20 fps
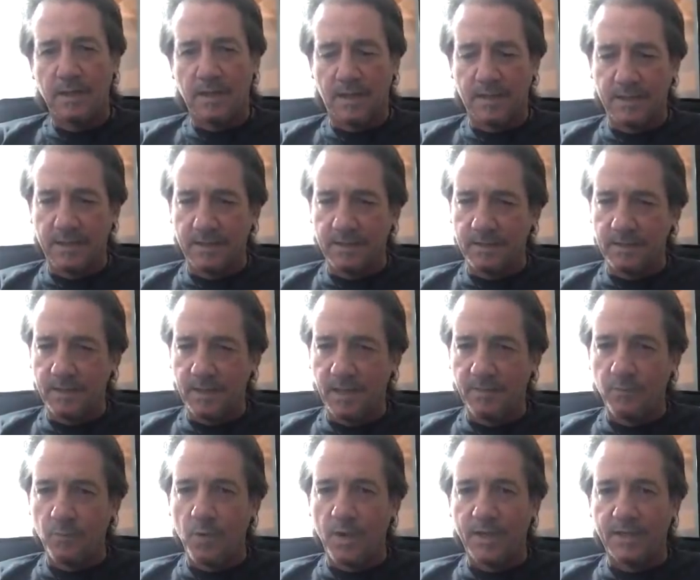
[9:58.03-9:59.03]
And then
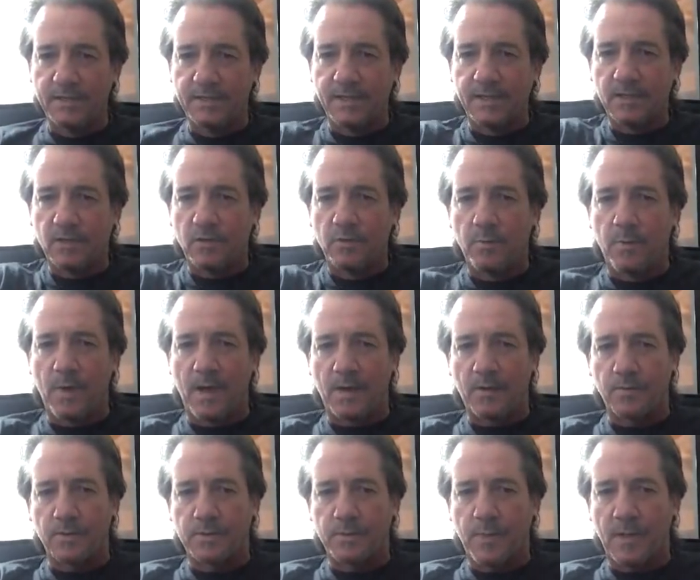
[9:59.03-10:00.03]
even when he did come
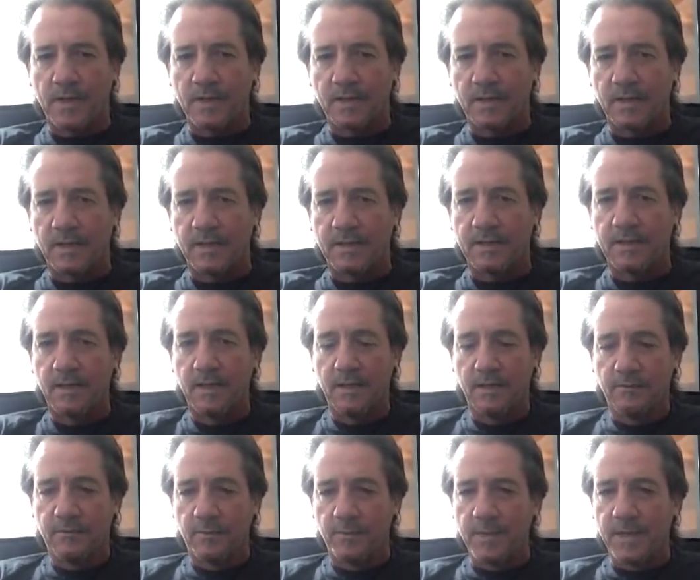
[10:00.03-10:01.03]
back, which Pellegrini
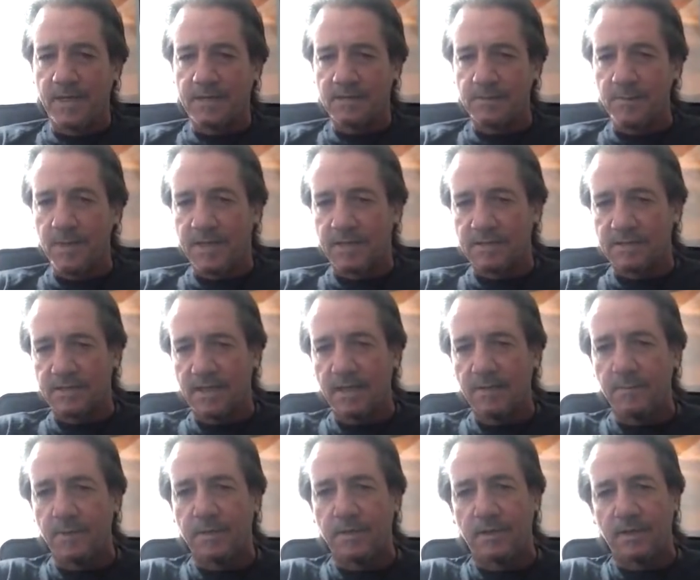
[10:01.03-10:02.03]
for me, I had to make a
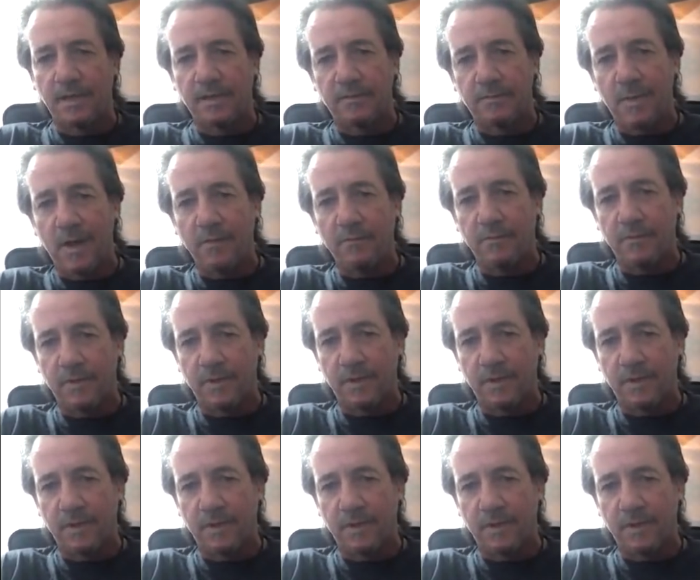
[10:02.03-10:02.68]
statement and leave him out for a